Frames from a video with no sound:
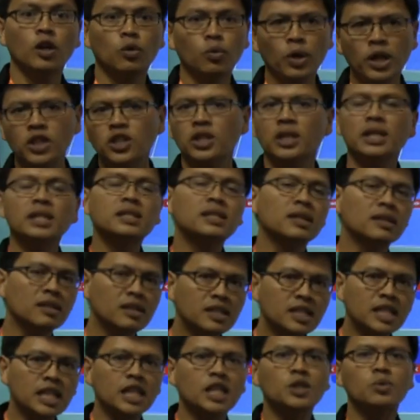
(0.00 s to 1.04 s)
which in
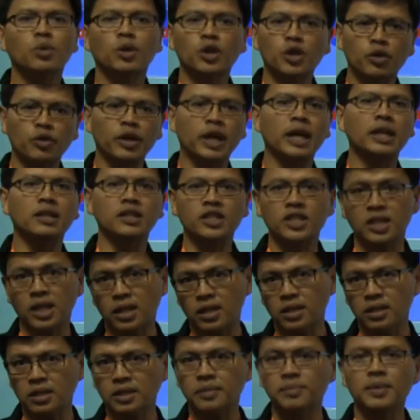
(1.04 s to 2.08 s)
certain scenes will create a
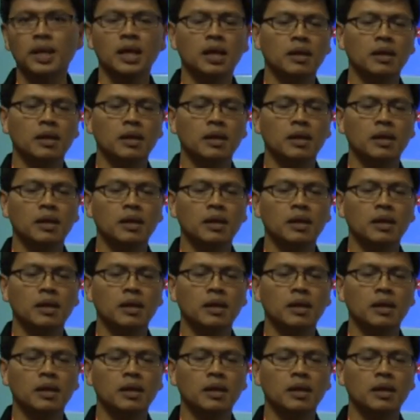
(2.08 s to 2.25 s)
stutter.